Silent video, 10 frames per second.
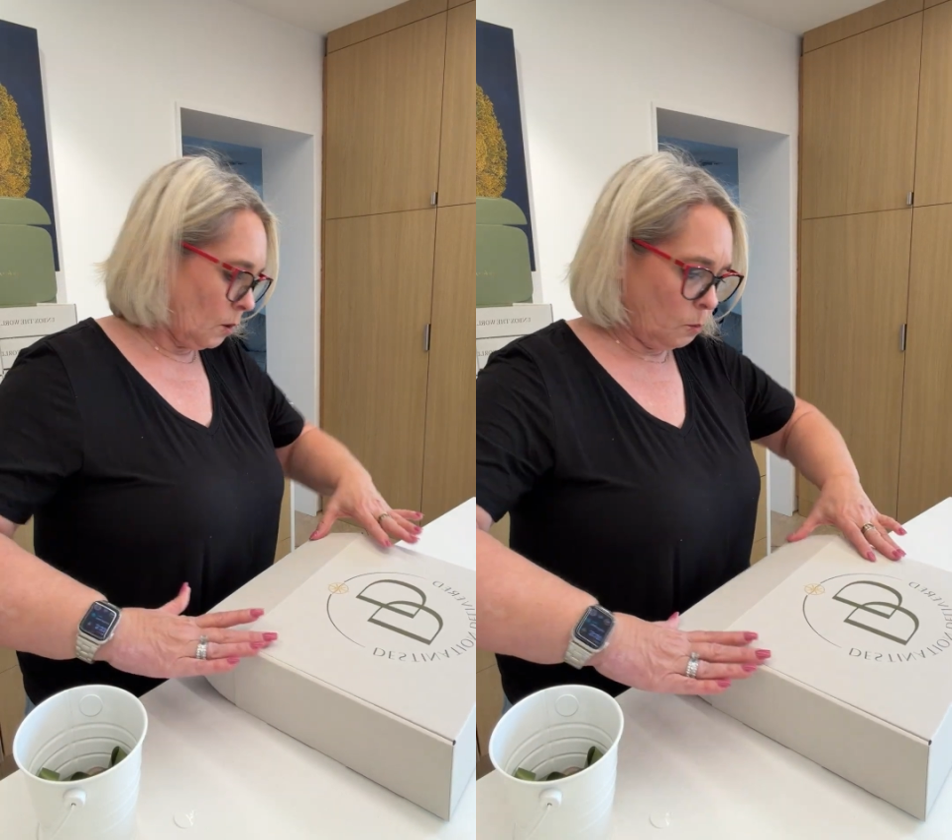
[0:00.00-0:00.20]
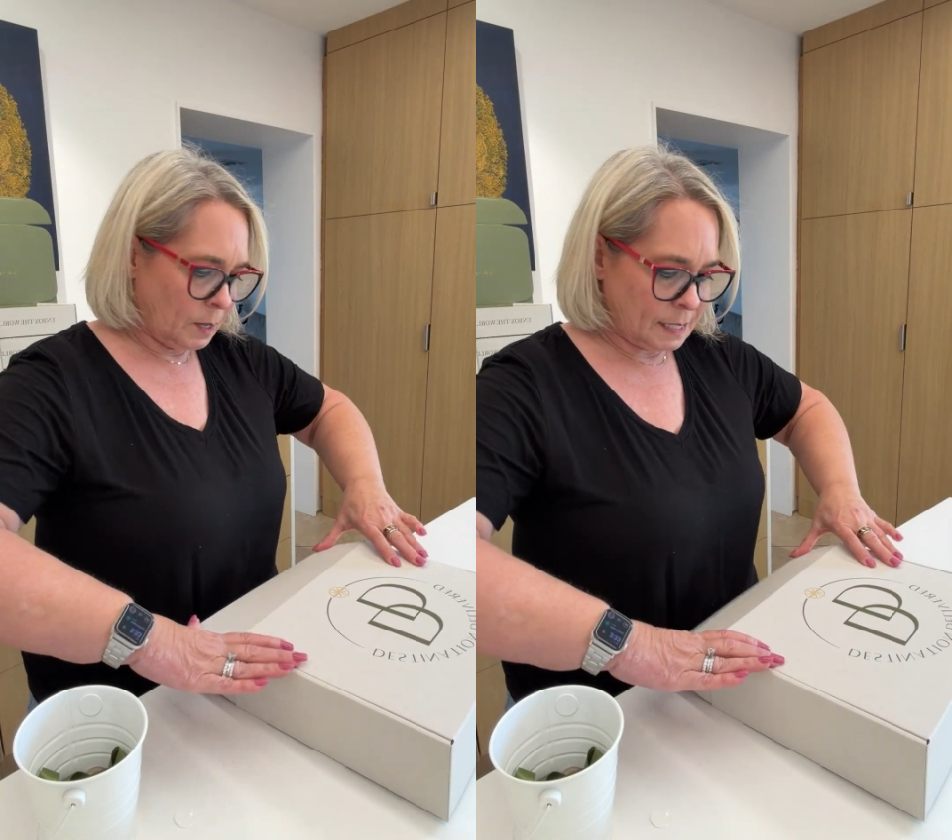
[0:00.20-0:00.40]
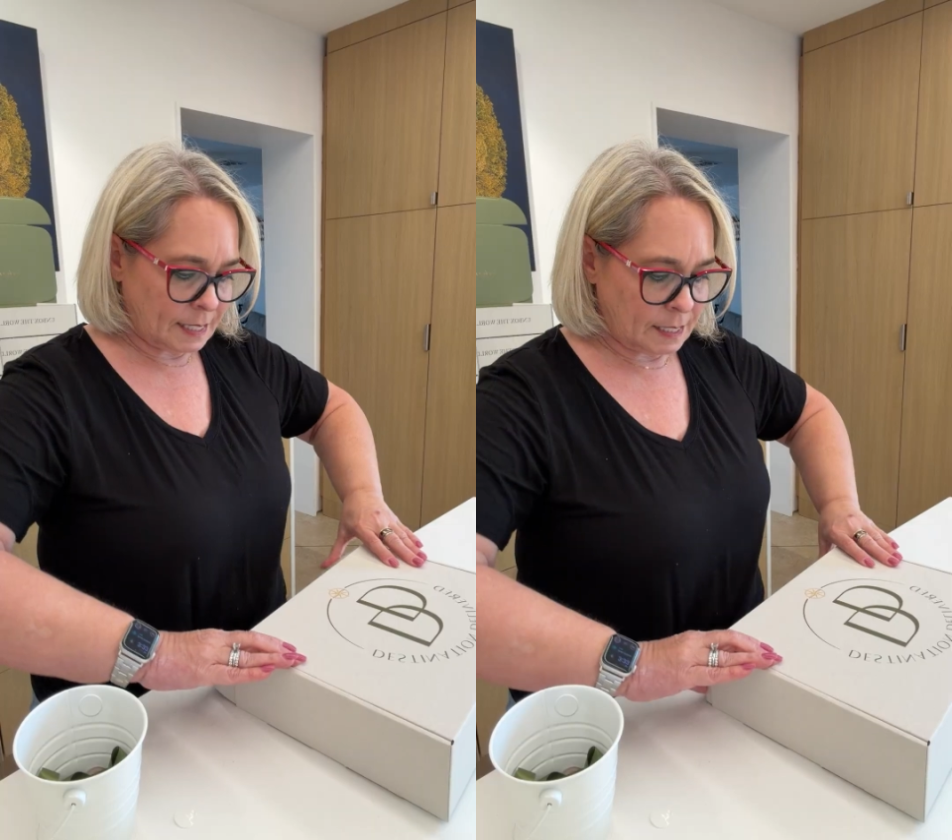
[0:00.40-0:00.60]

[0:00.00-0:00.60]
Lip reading: once